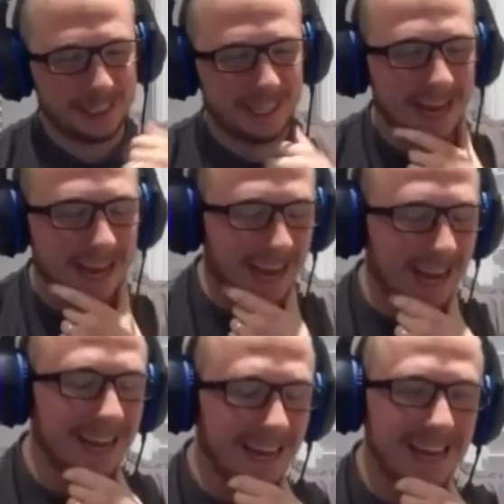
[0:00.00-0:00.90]

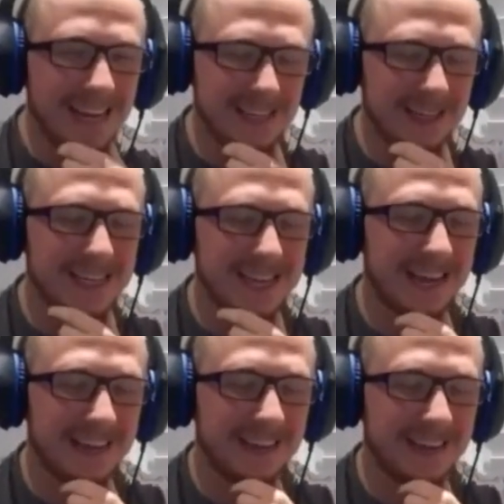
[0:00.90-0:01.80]
Yeah. It took a
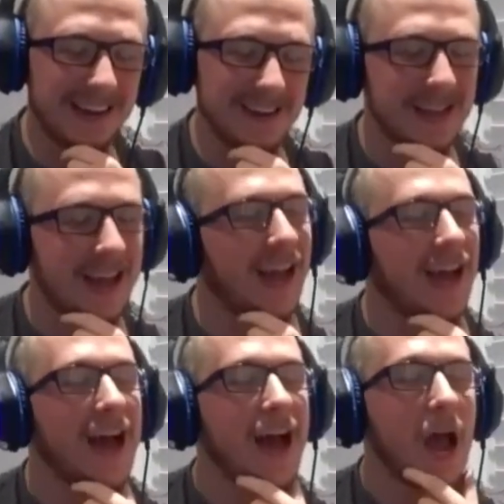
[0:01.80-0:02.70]
second and then I was like,
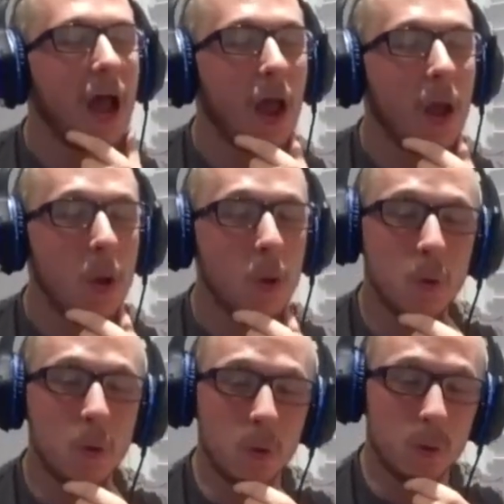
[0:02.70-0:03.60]
oh.
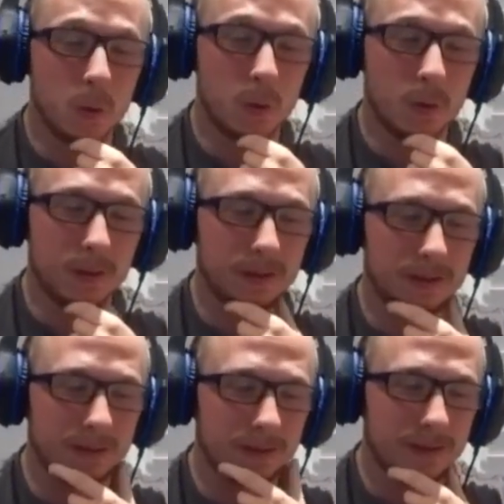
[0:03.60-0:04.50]
Yeah.
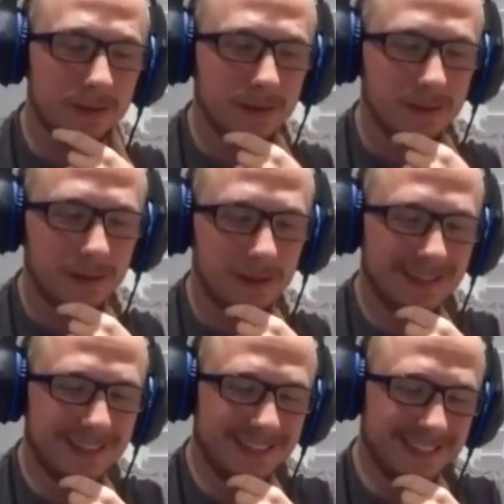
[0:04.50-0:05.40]
And so I'm
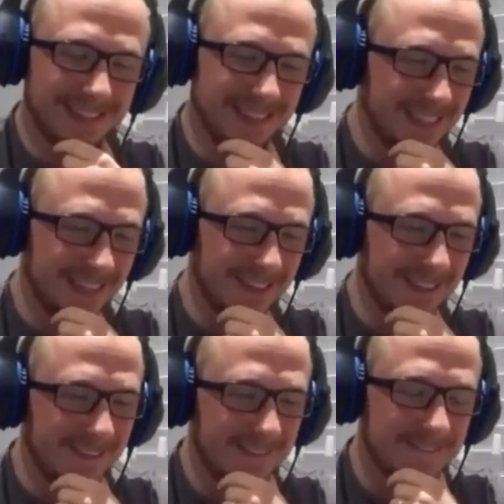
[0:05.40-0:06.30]
looking at it. And
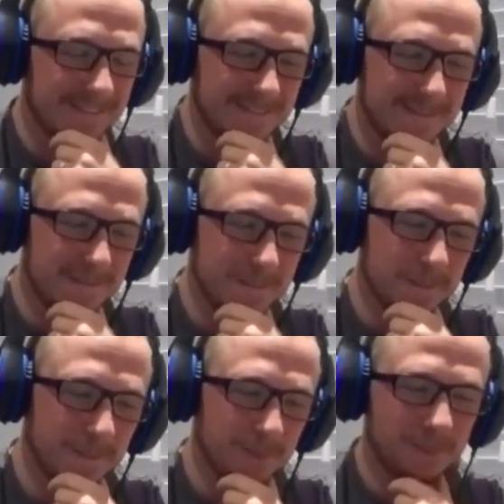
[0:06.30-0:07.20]
so
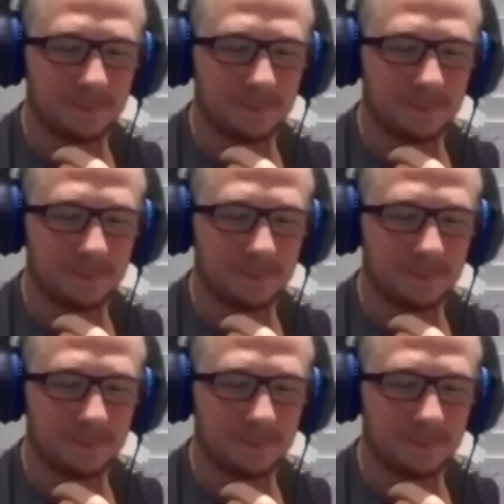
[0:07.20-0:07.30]
basically